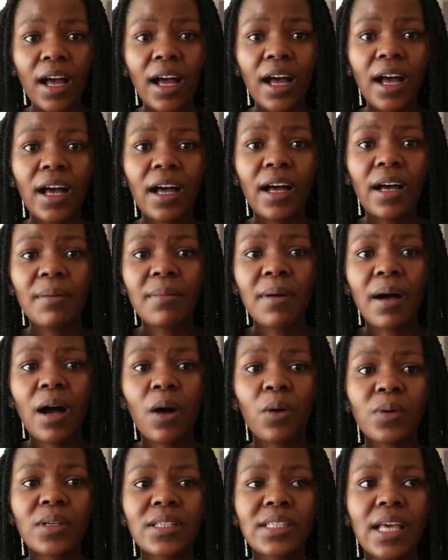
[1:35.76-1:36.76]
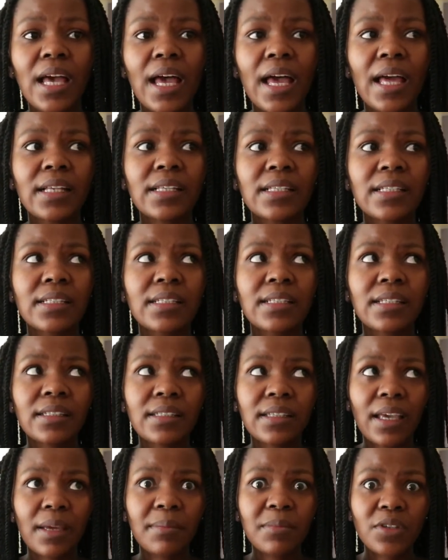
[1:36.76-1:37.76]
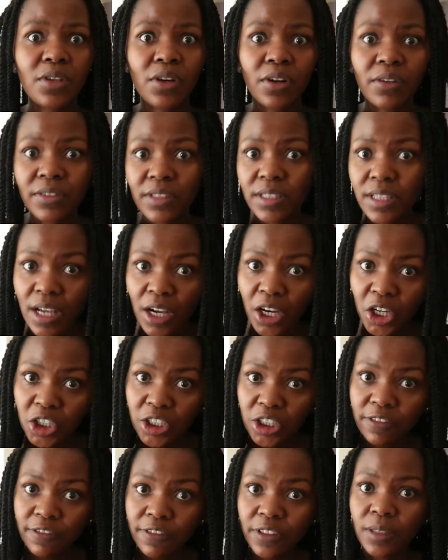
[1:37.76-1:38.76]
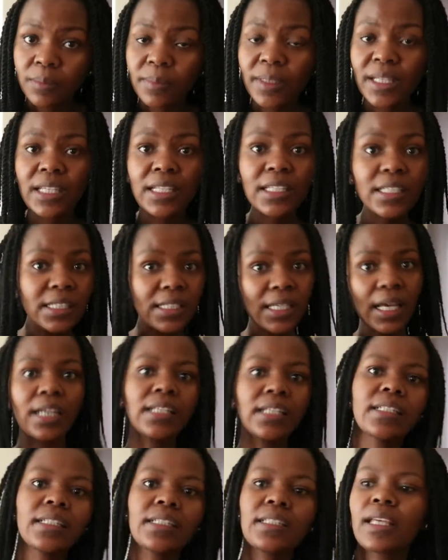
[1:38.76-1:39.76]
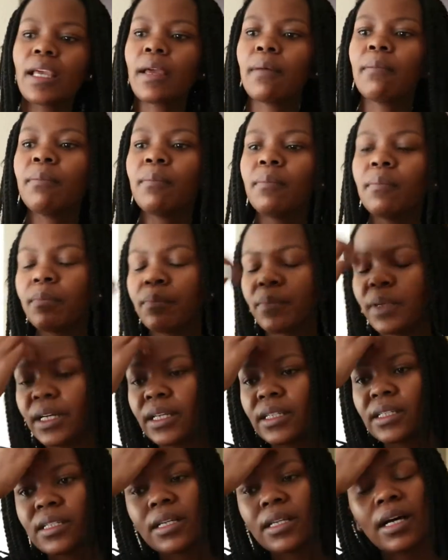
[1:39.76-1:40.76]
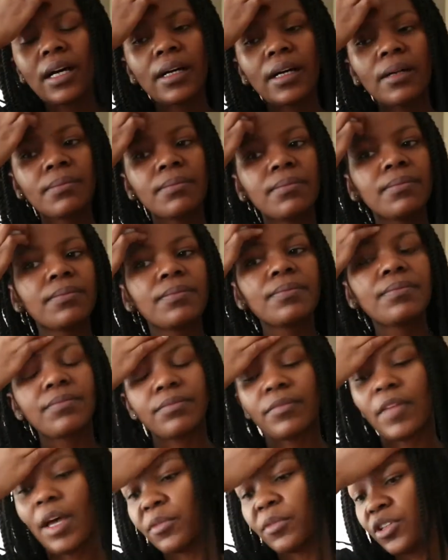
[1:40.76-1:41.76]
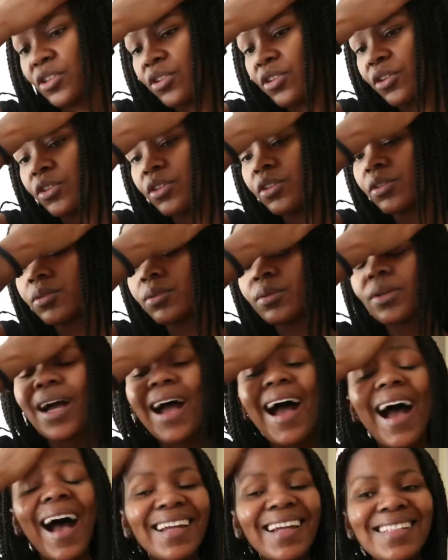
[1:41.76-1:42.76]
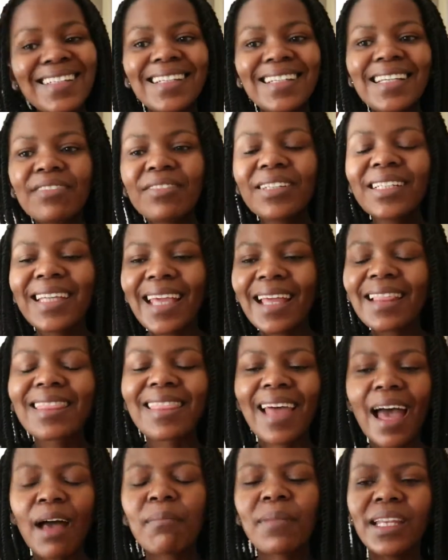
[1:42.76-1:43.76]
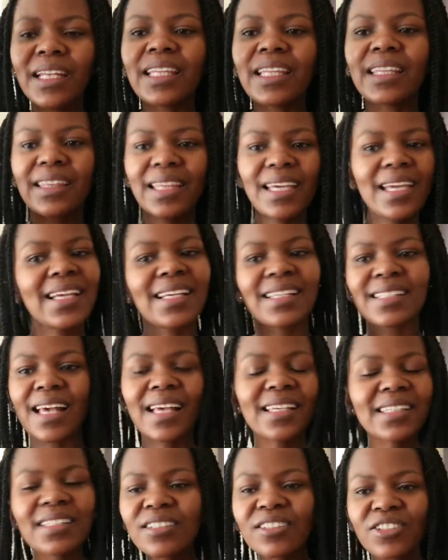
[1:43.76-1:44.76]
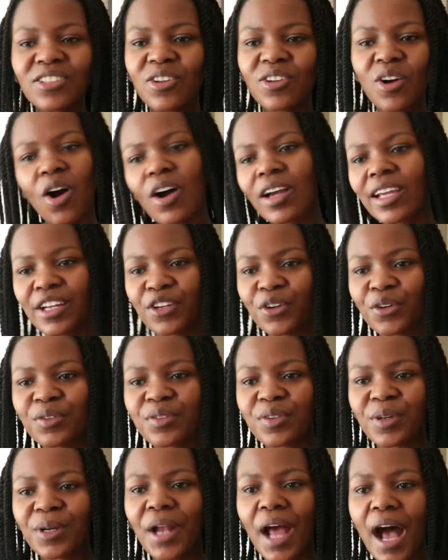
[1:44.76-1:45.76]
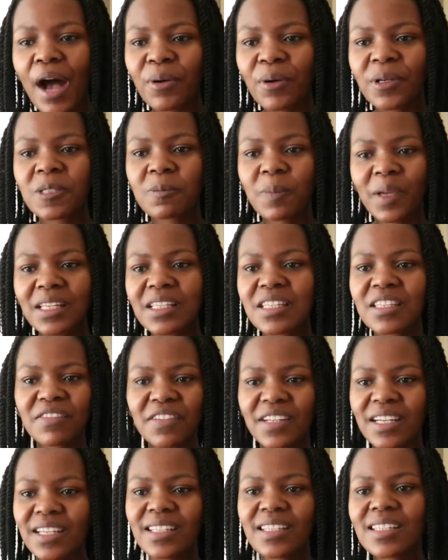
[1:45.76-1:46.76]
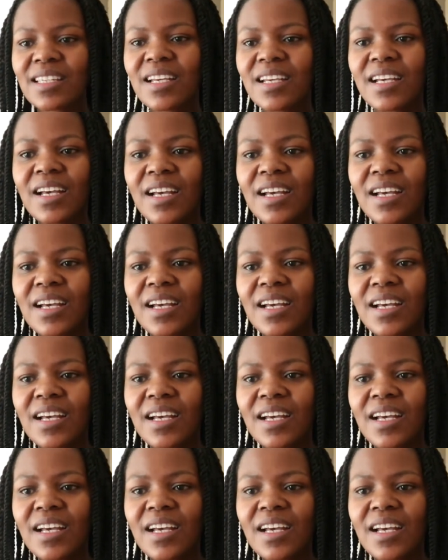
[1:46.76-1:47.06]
I was at Dischem, so obviously I couldn't film inside Dischem, but I'm gonna show you. I didn't even get that many things. I still just can't get over it how expensive it is